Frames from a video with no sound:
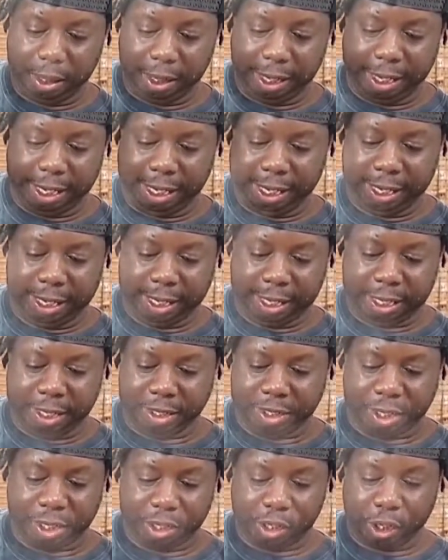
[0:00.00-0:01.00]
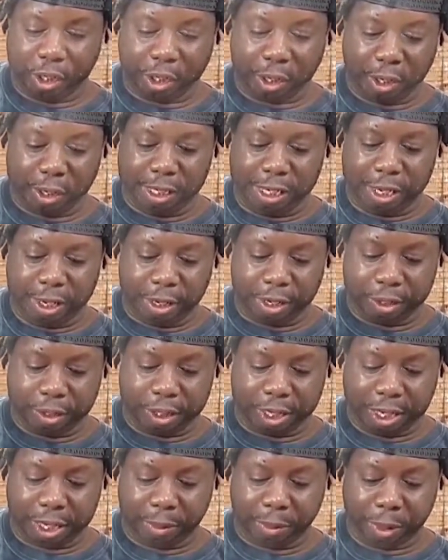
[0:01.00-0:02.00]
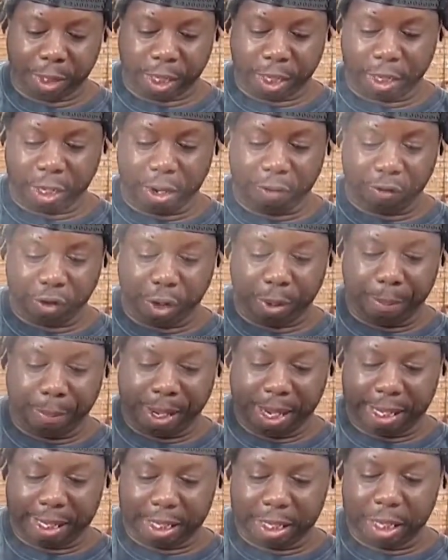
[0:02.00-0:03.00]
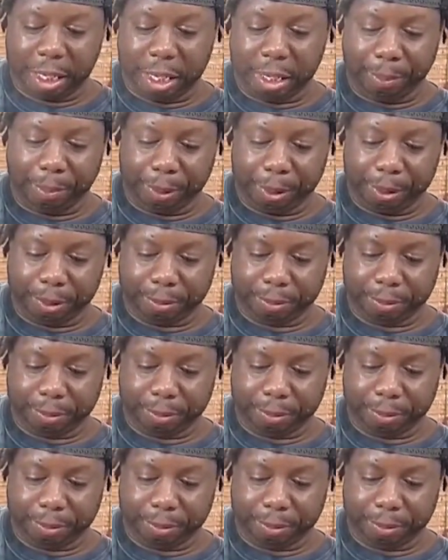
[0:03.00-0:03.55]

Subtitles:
And it's going to cook on the other side. We're going to cover it back up.